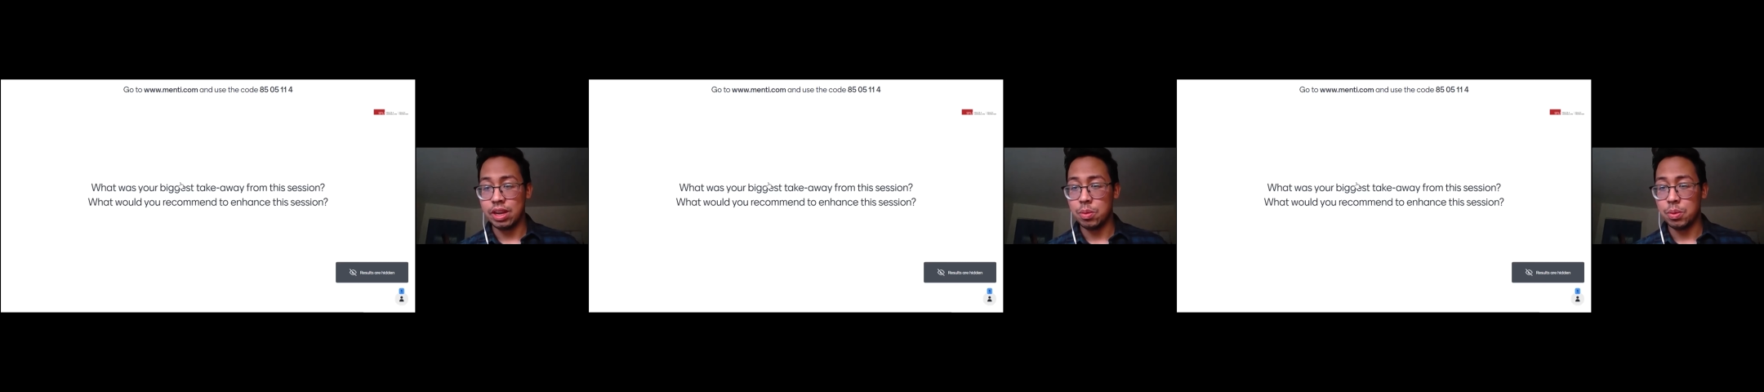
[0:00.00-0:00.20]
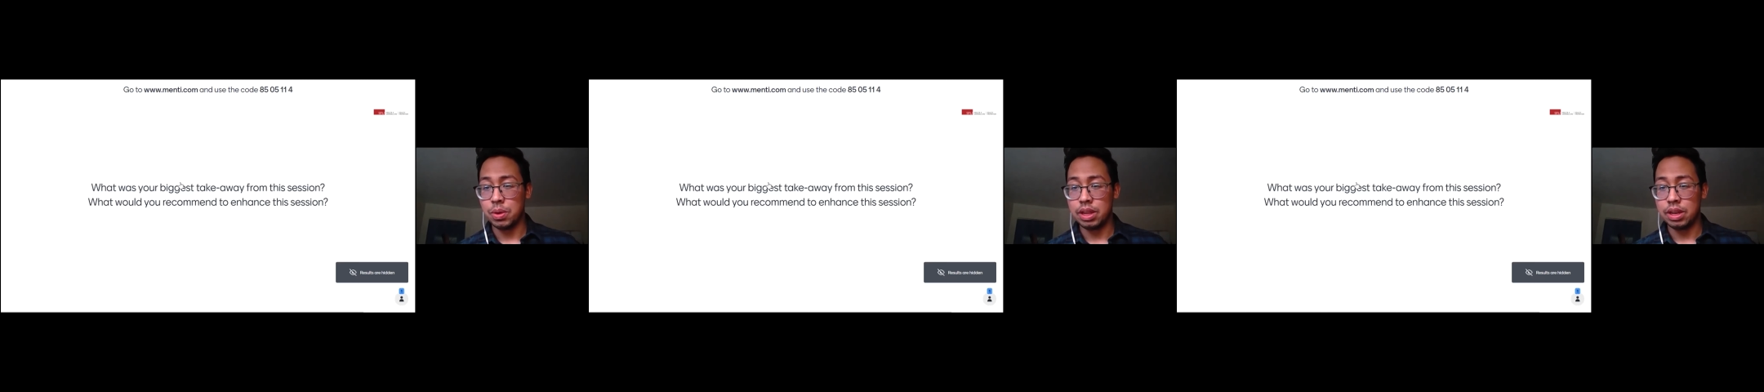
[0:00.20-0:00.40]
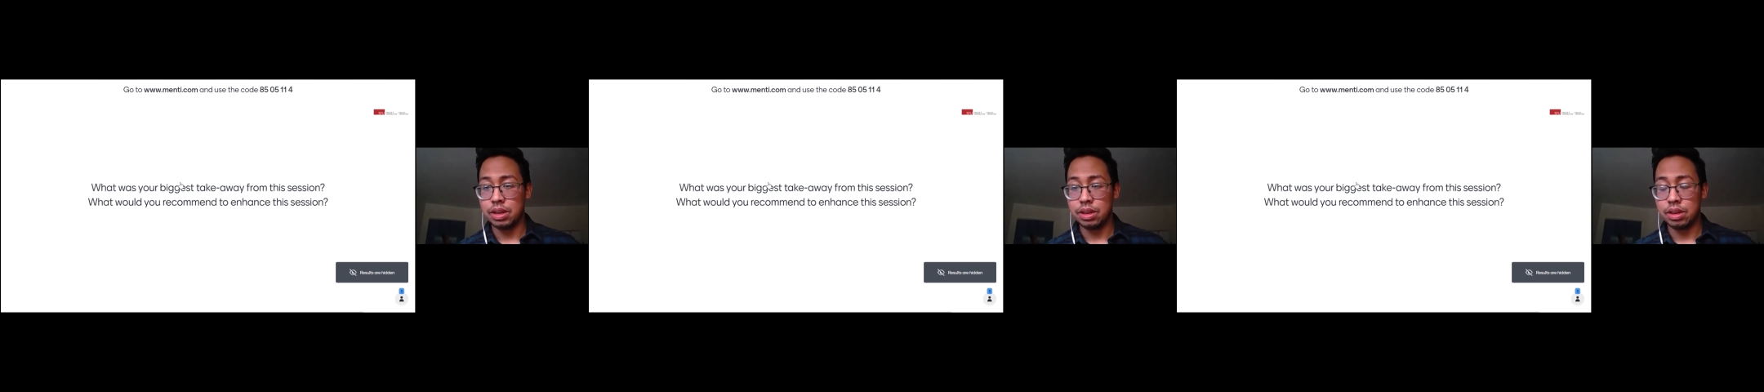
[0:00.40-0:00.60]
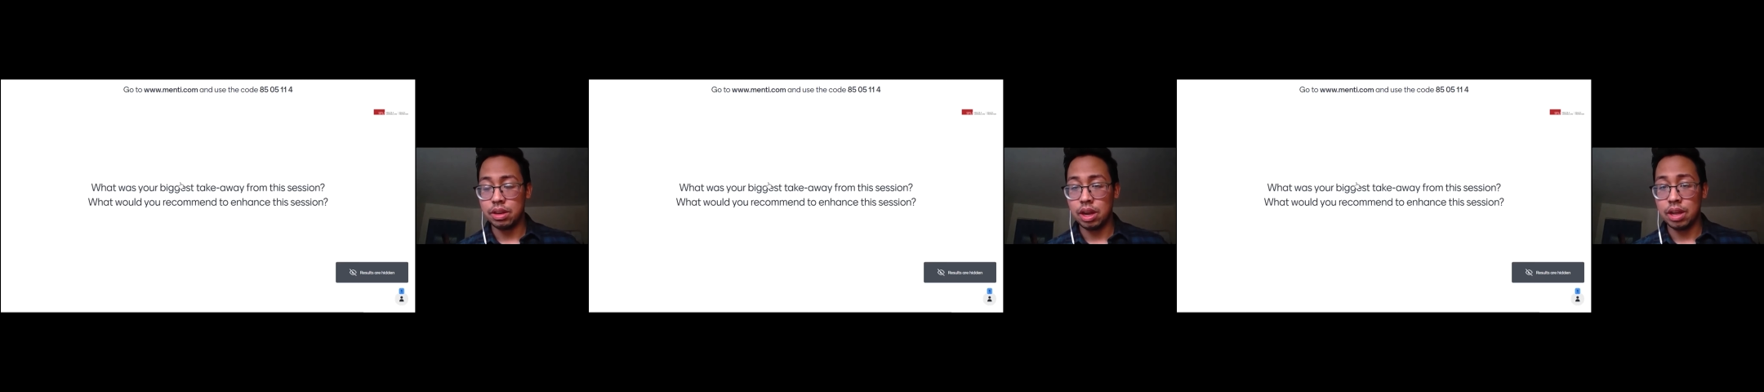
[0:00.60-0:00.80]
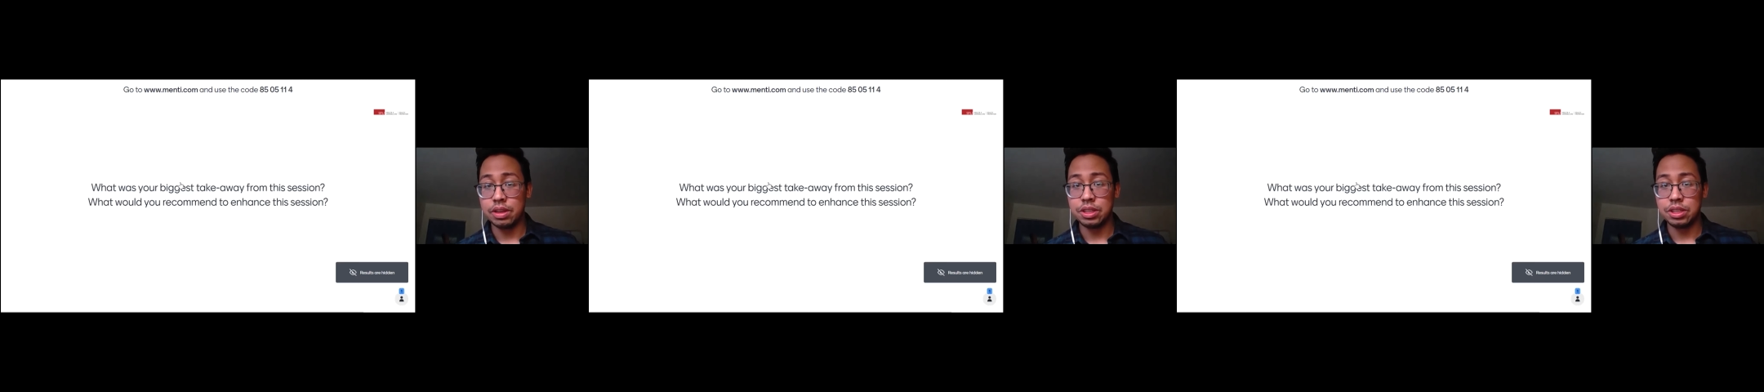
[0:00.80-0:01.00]
within
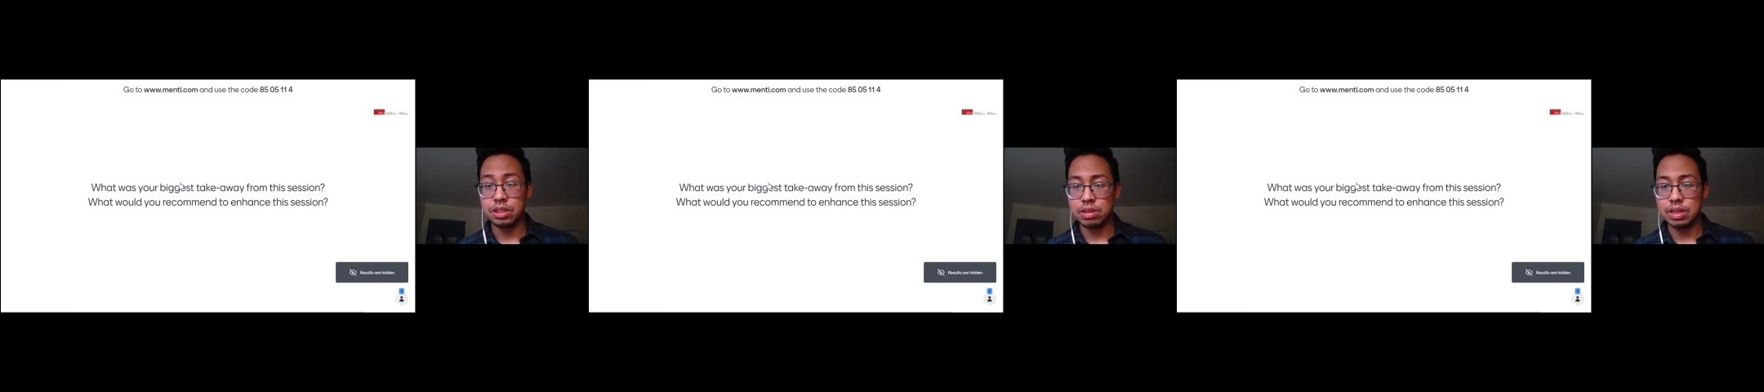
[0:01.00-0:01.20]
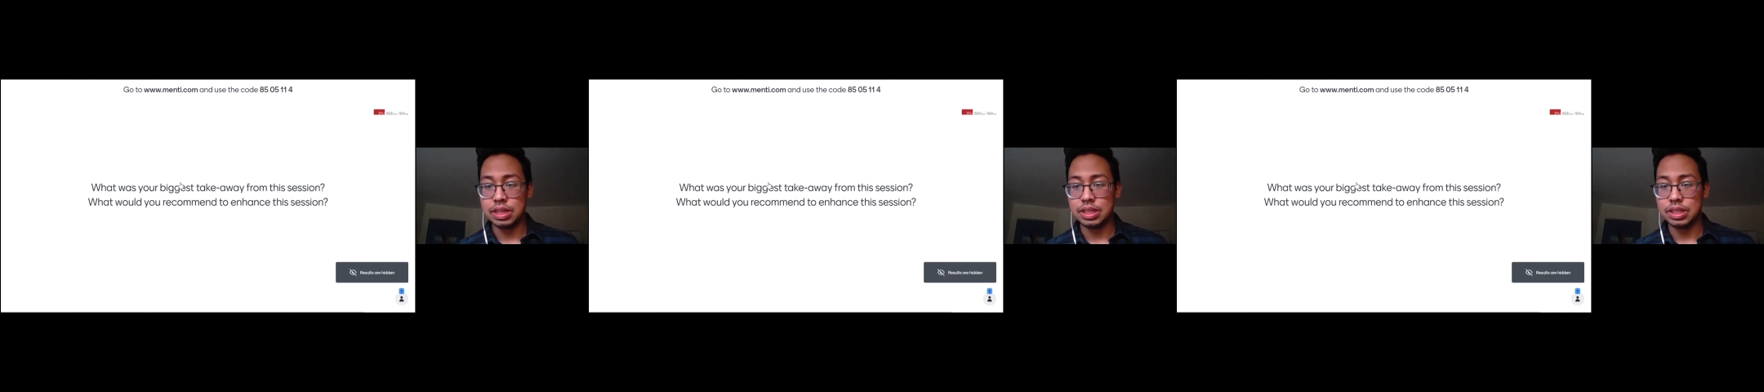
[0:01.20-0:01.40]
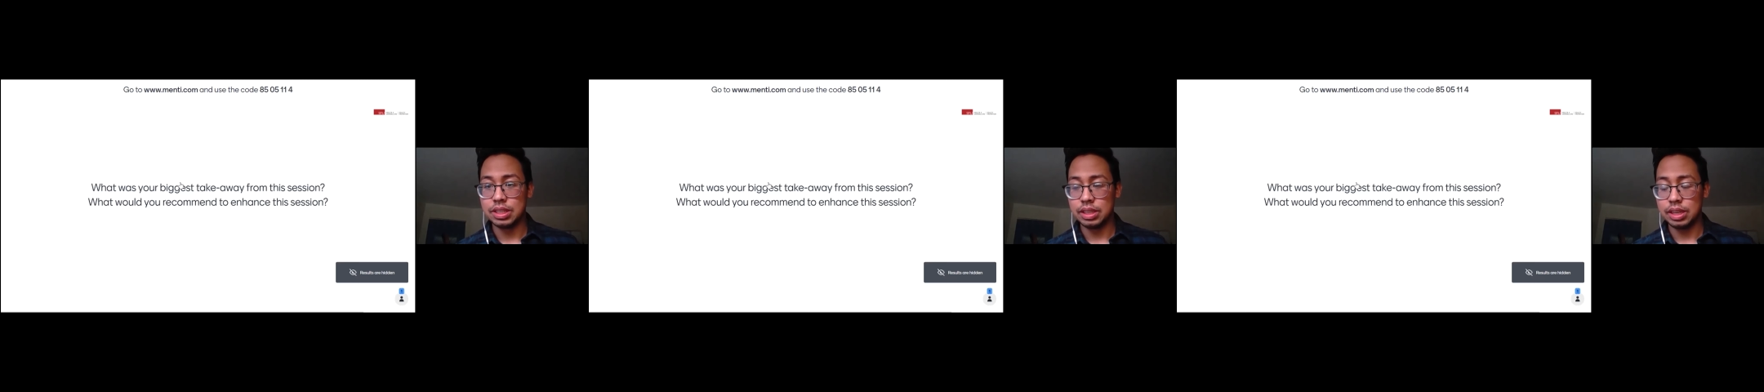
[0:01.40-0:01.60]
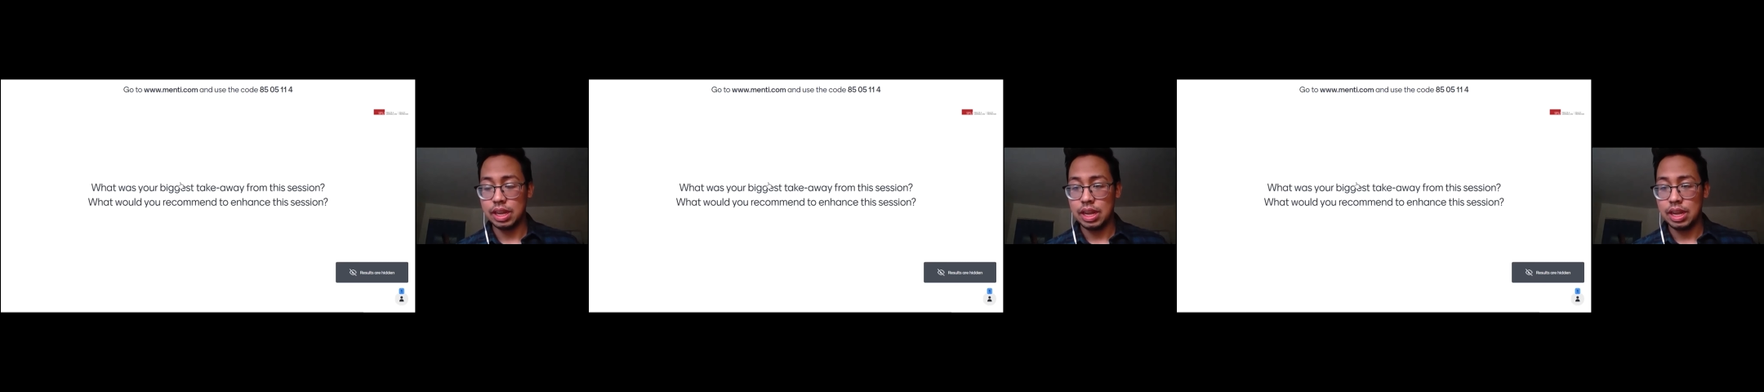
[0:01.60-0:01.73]
other students